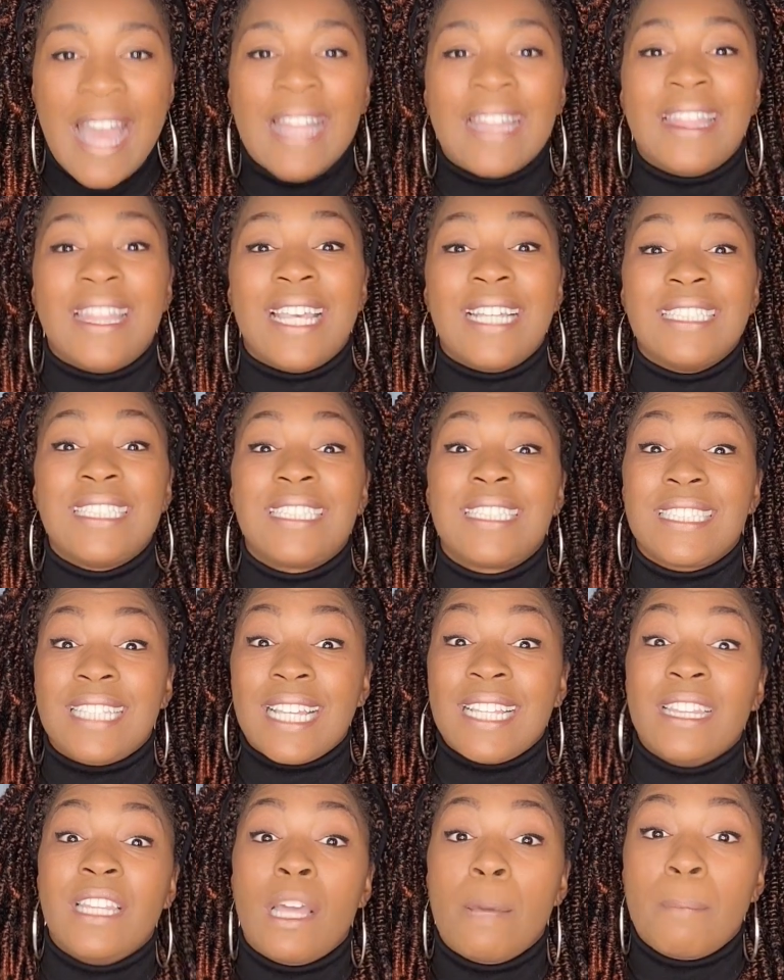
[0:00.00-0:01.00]
Then
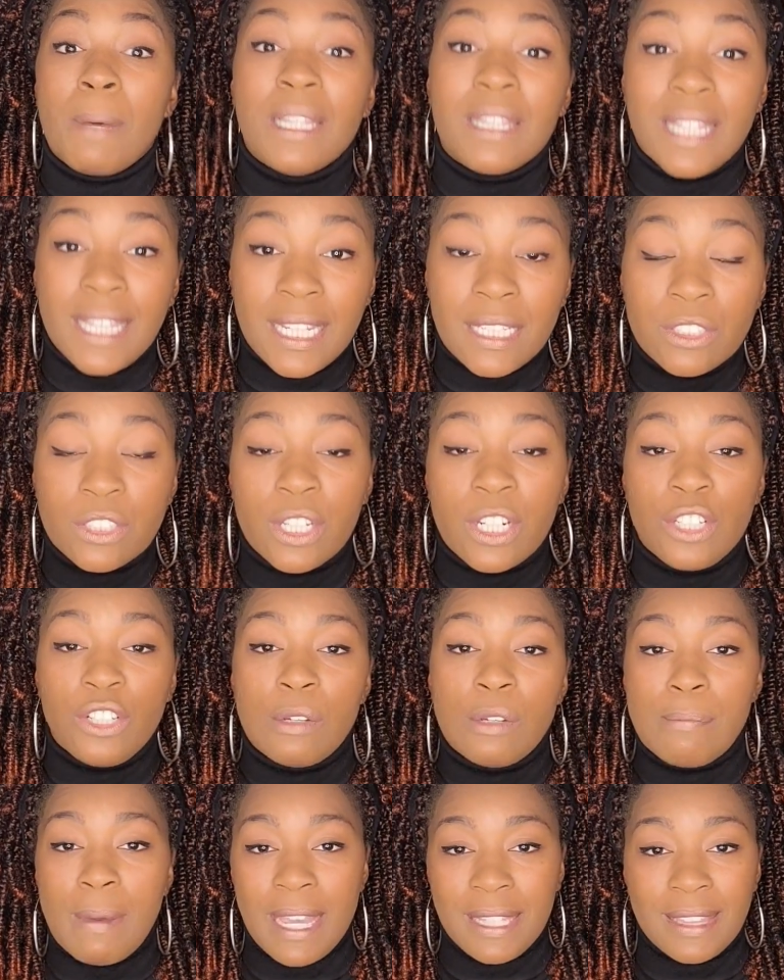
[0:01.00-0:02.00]
send them a link so that
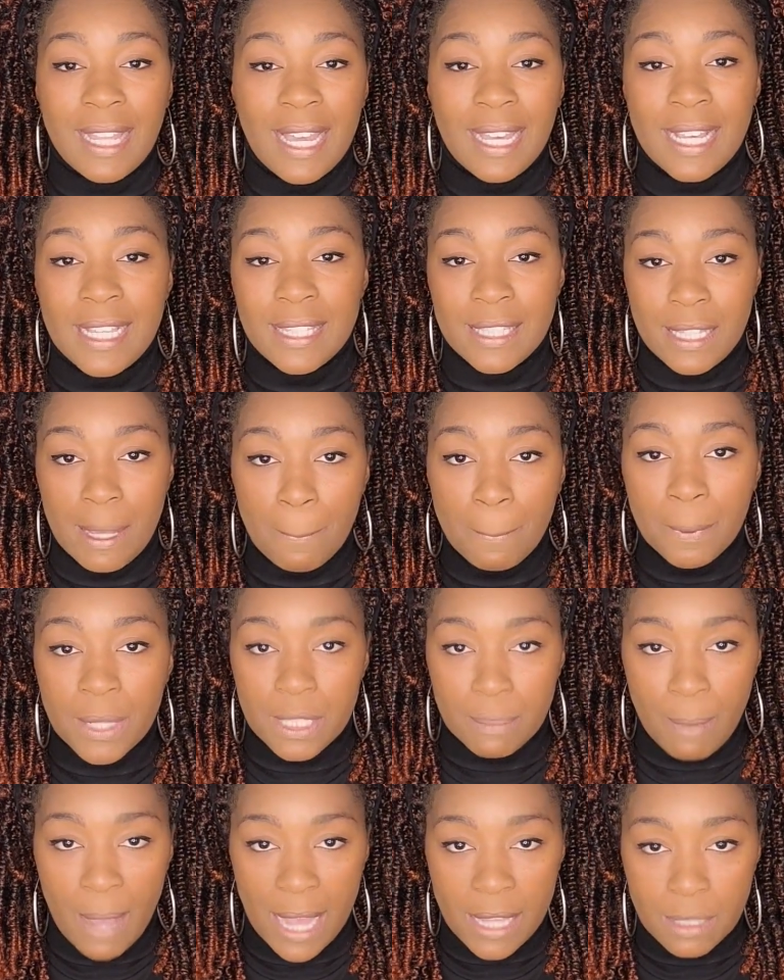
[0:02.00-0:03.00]
you make that as simple
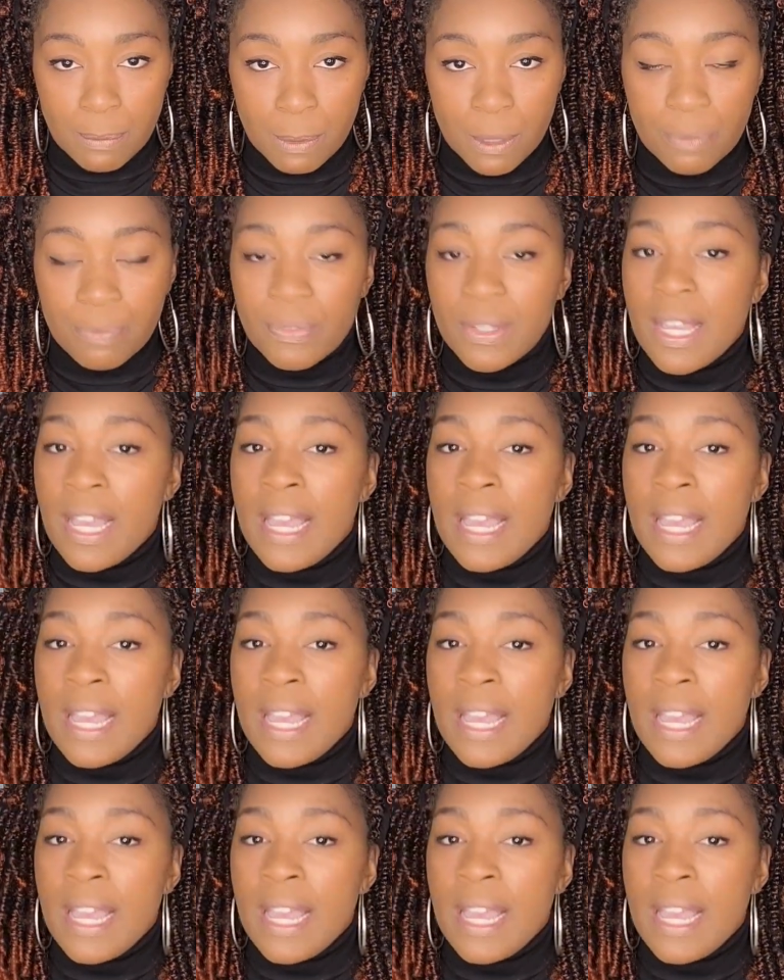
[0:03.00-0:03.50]
as possible.